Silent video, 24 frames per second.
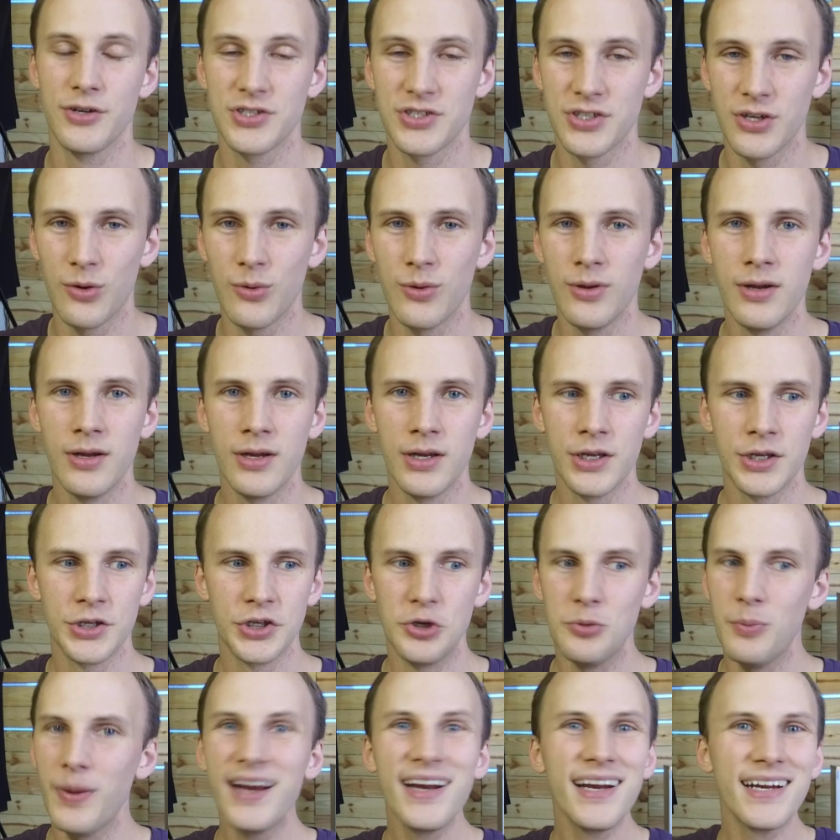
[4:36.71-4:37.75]
So
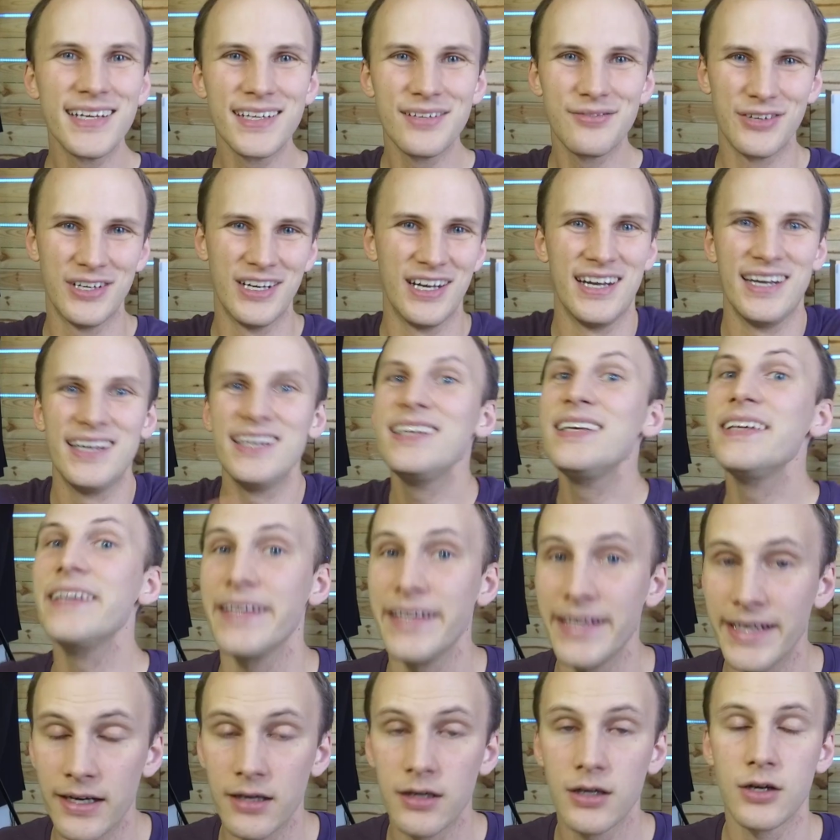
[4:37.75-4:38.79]
you may not even
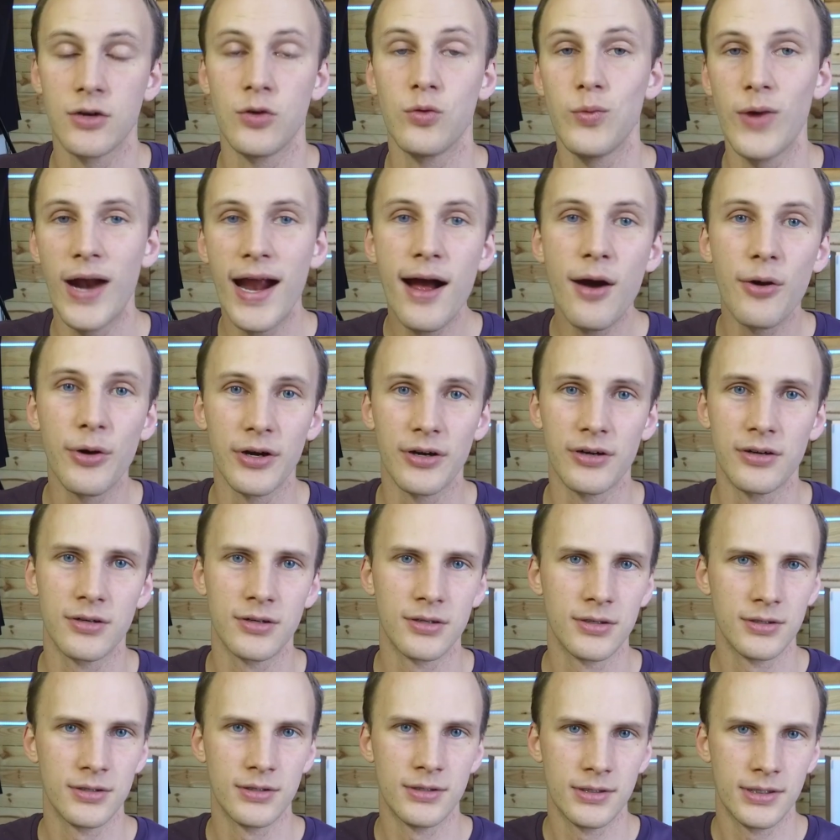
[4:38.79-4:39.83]
need a router
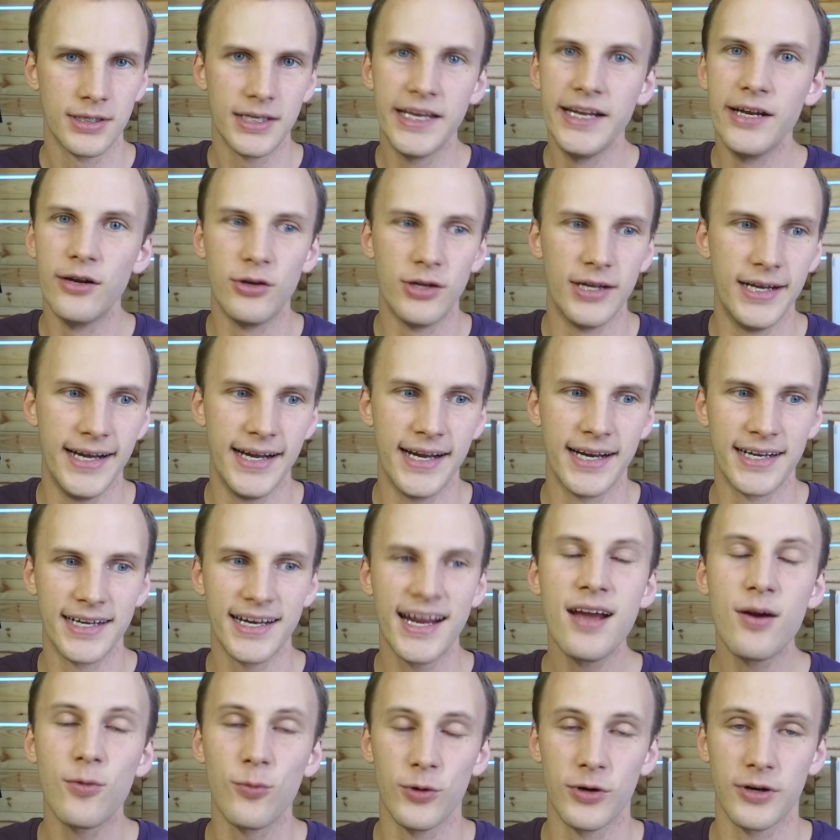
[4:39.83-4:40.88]
in a lighting
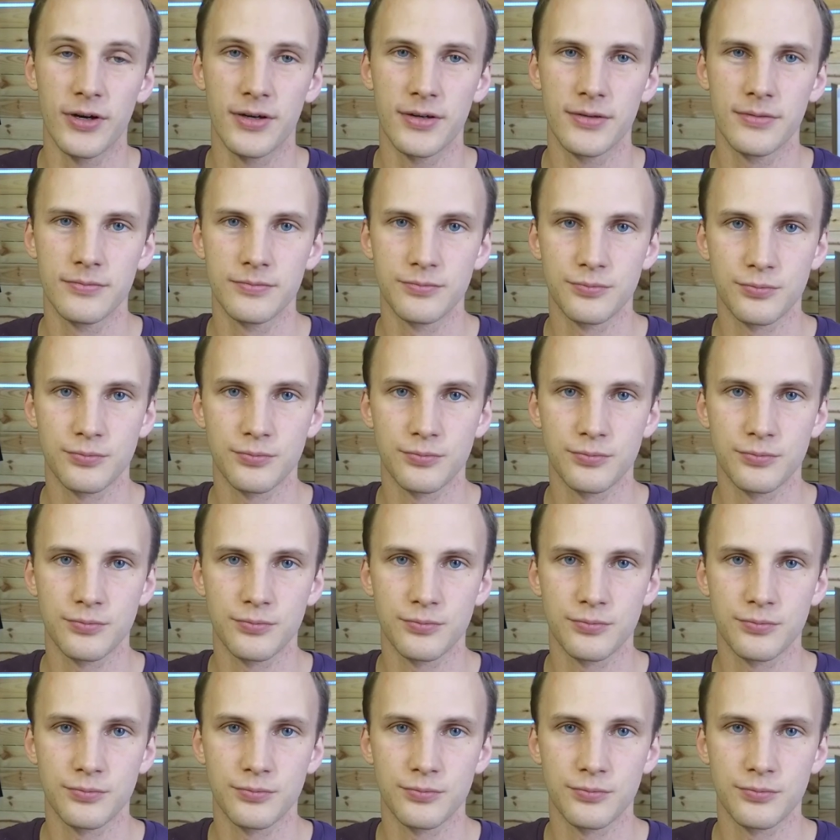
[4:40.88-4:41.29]
network.